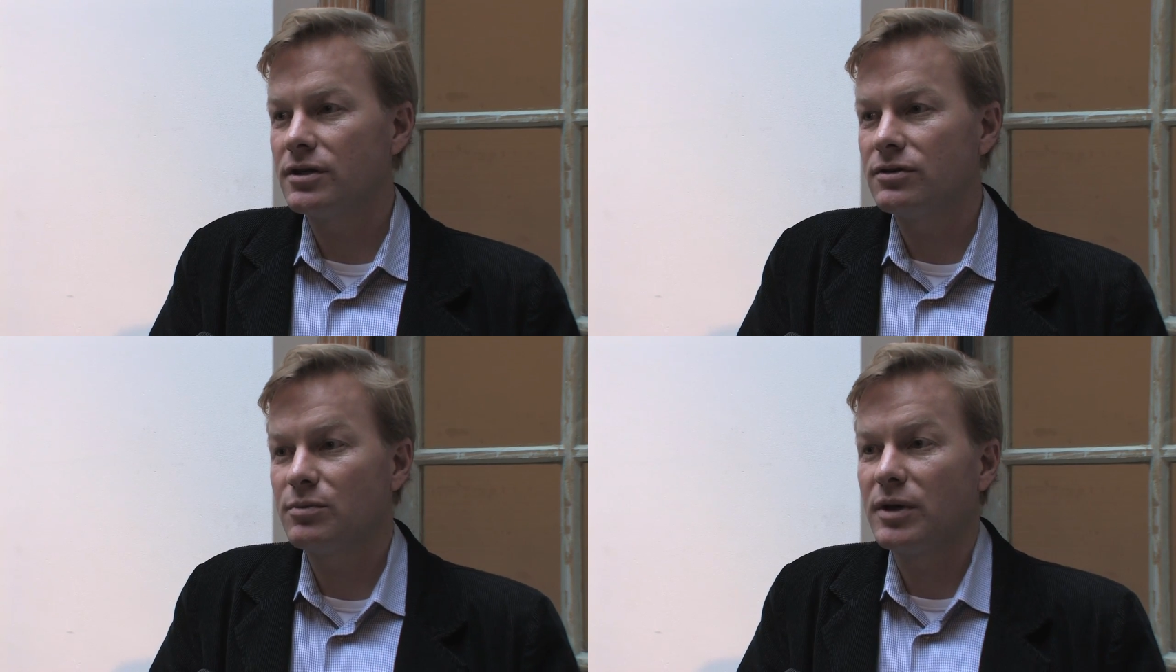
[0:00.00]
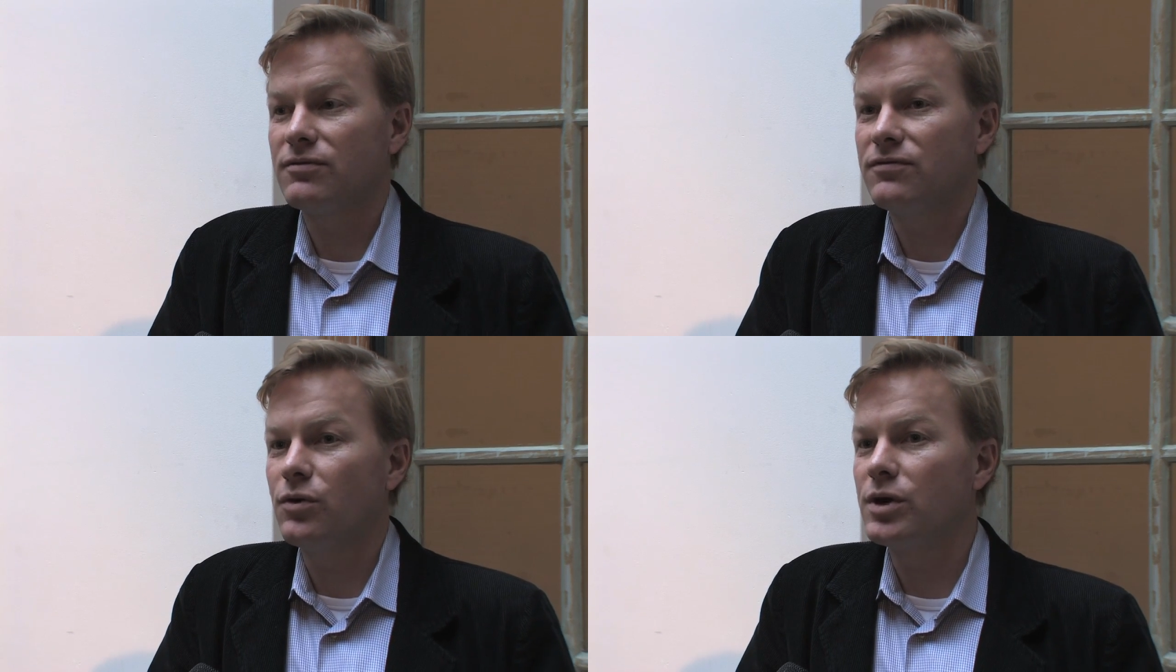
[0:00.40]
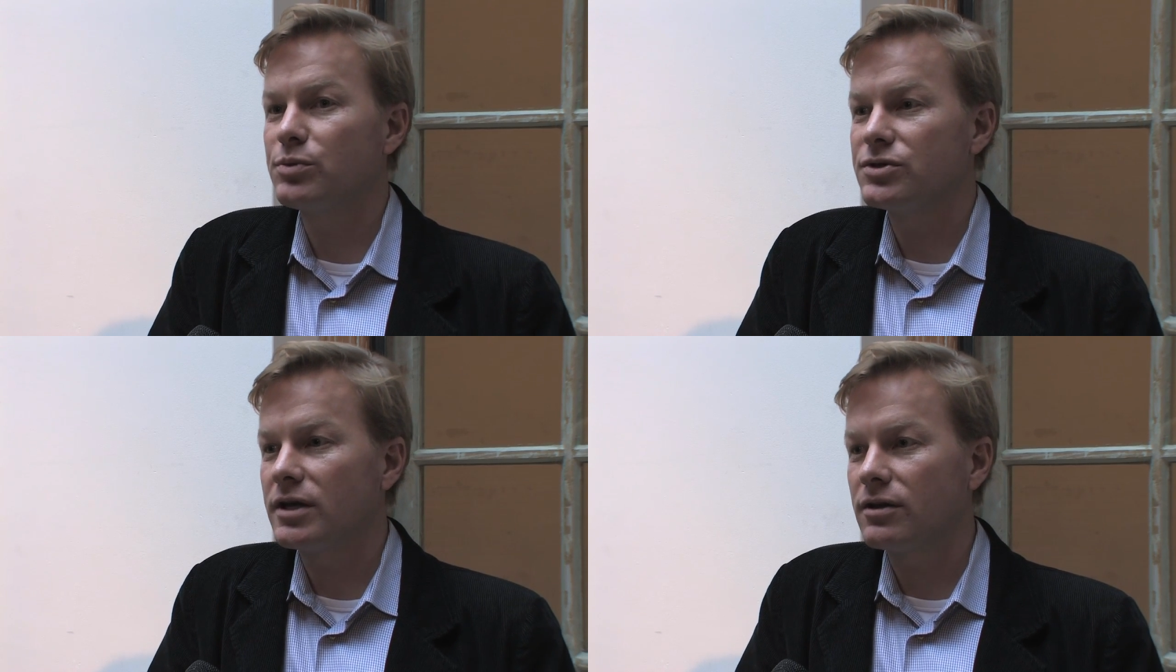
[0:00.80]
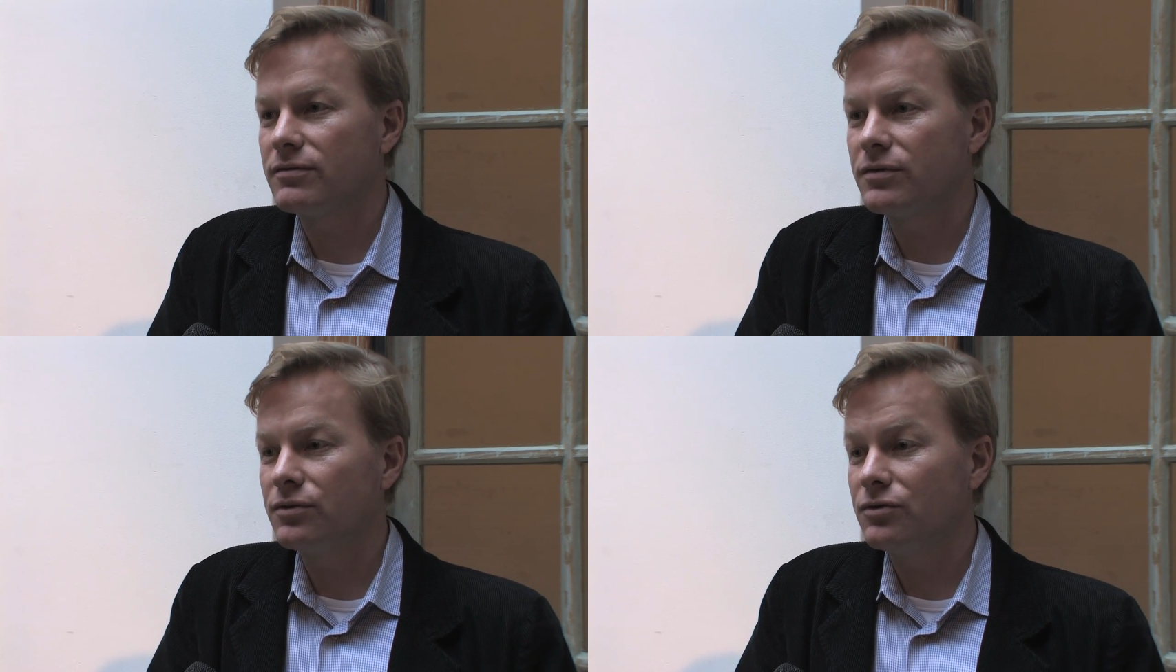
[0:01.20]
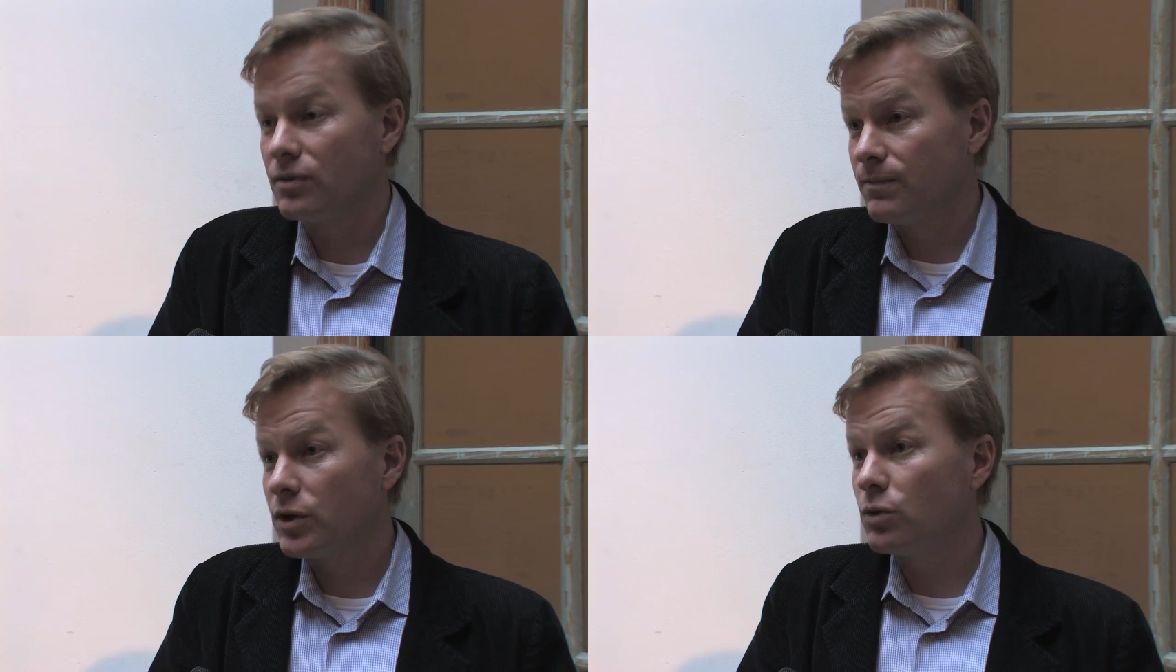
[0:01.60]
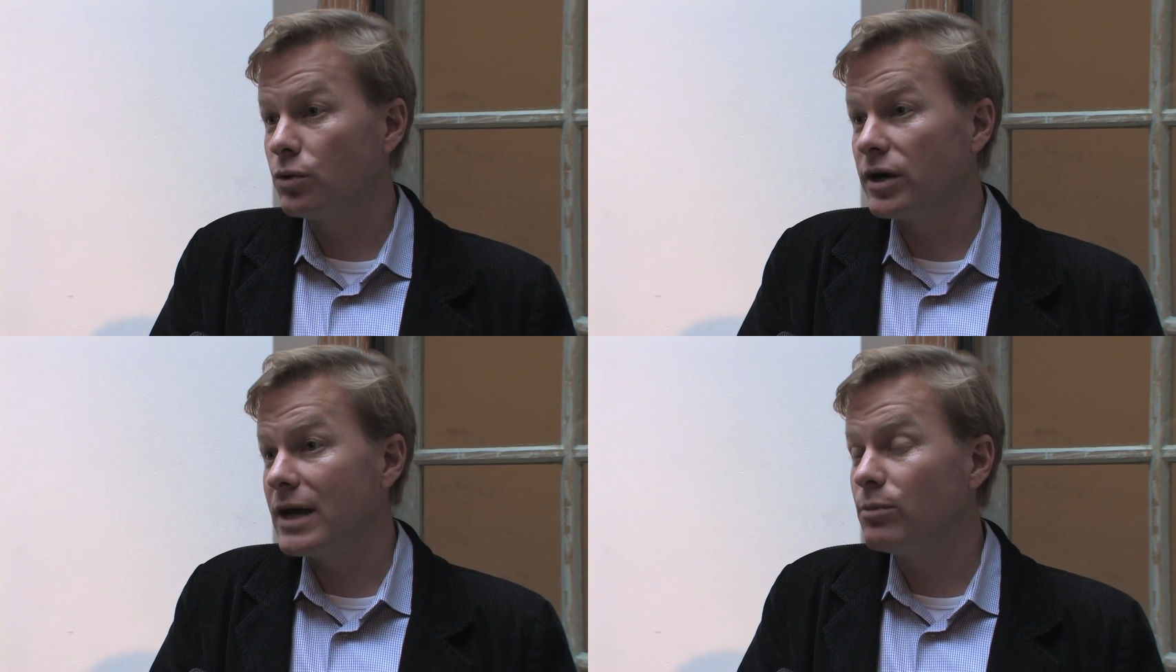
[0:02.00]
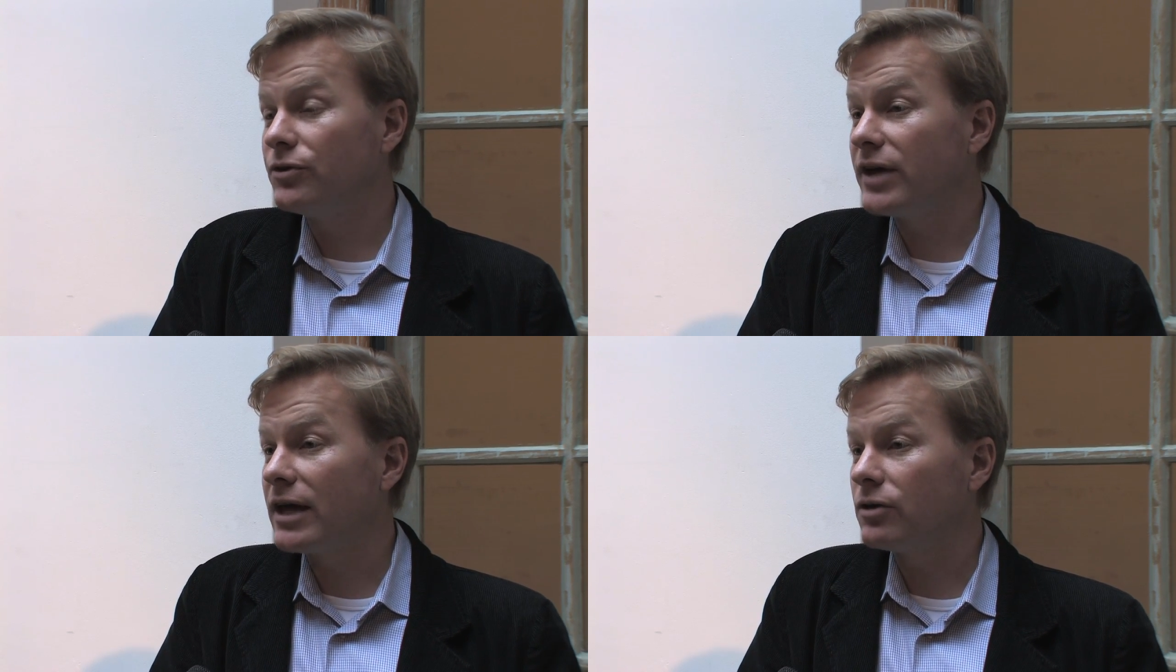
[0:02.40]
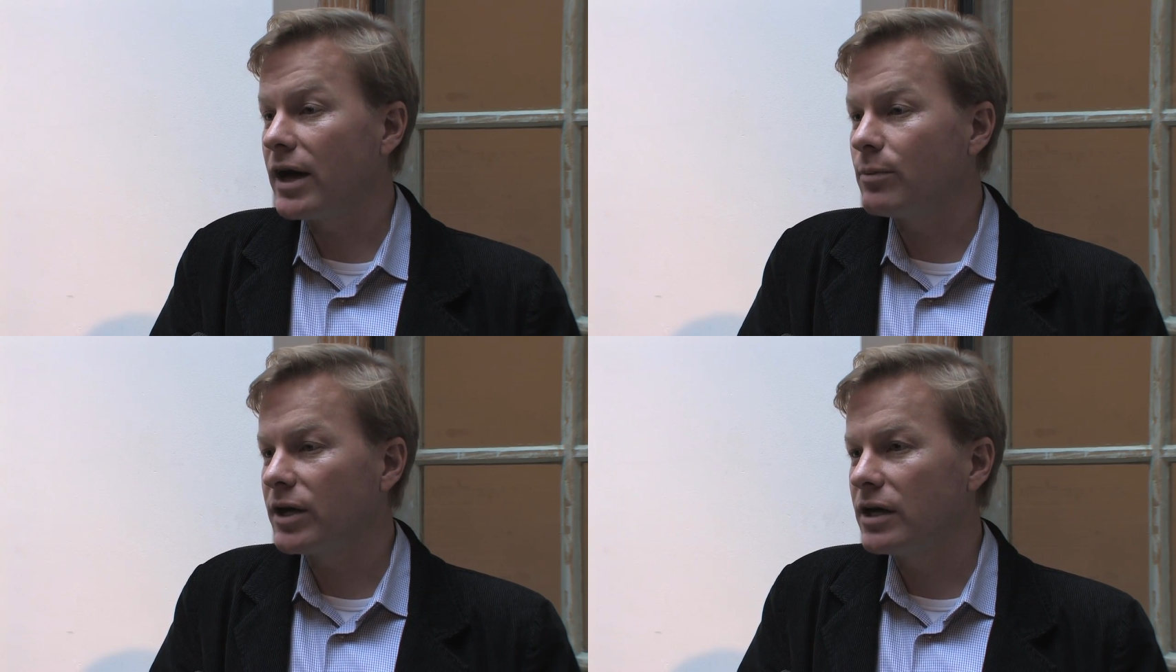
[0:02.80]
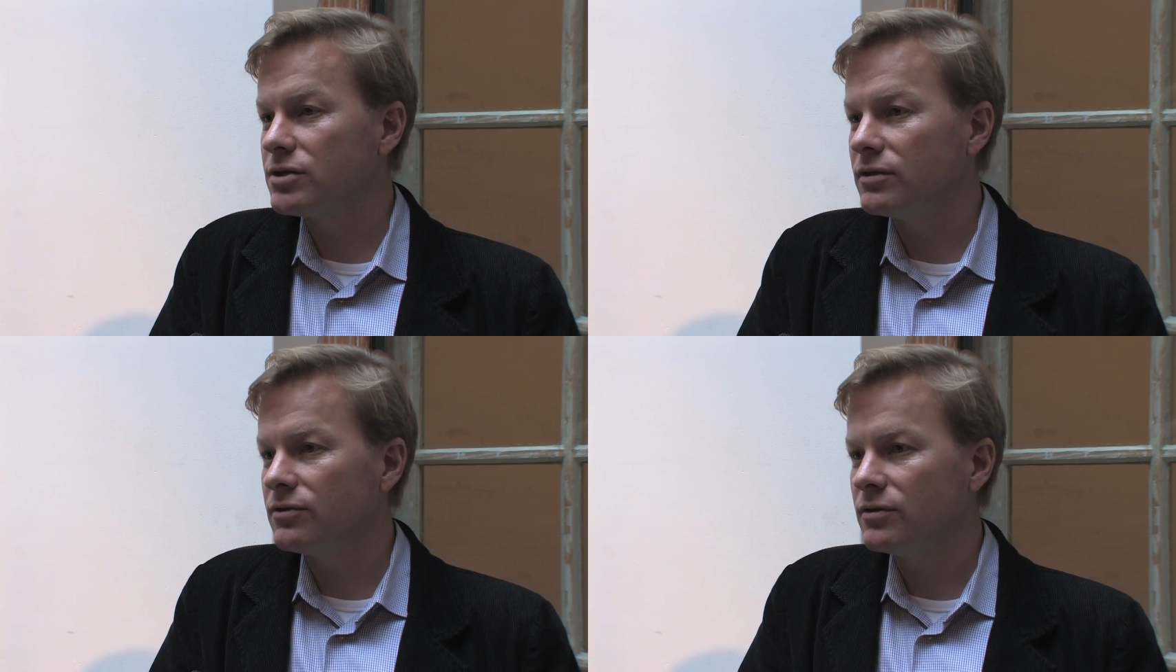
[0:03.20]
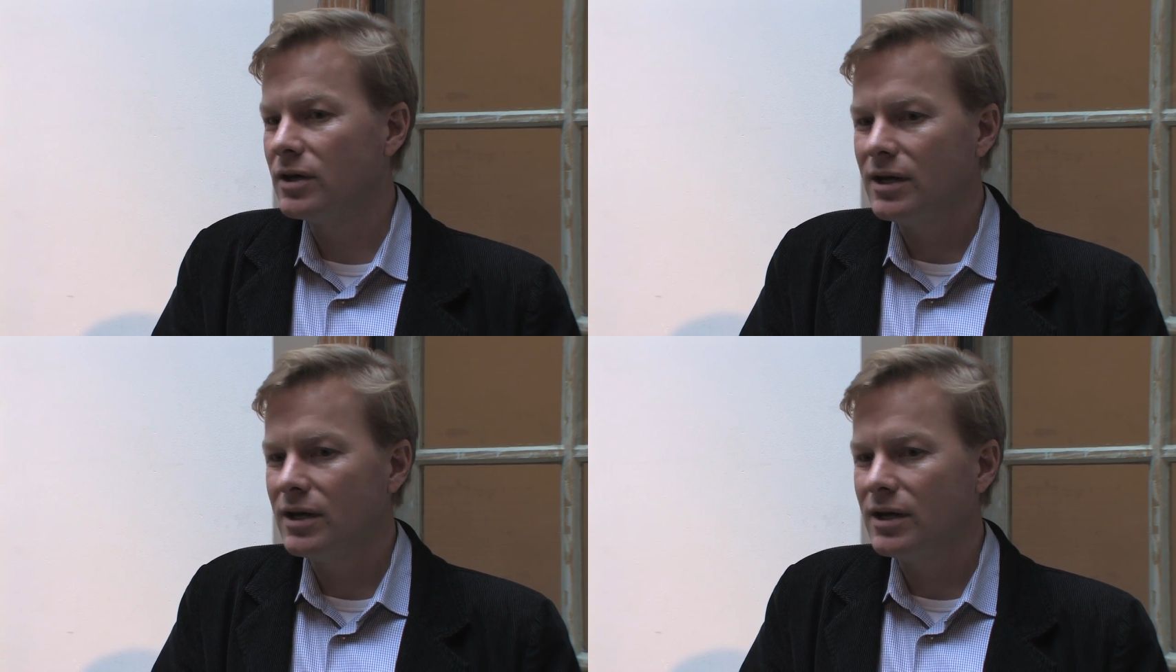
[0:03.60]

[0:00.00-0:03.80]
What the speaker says: that about 40% of the phones were able to handle applications,